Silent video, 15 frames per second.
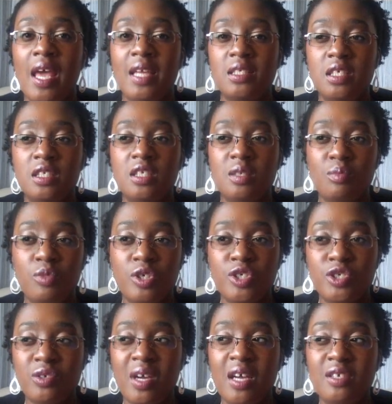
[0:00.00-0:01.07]
a tinted
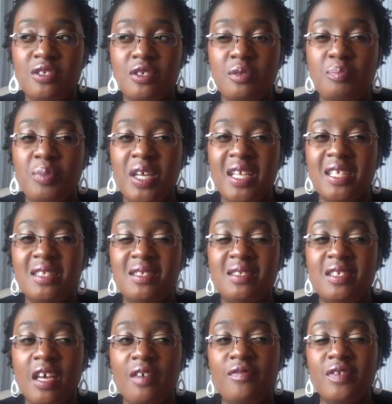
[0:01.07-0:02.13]
moisturizer, but it's
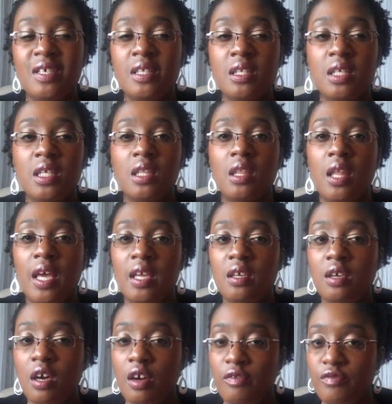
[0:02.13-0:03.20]
definitely
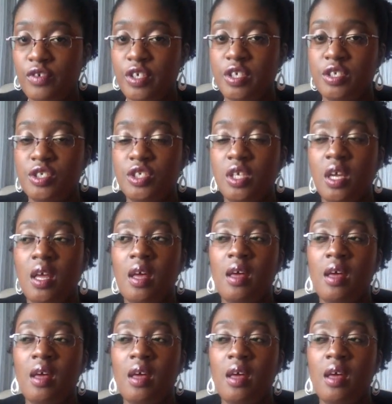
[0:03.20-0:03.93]
light coverage.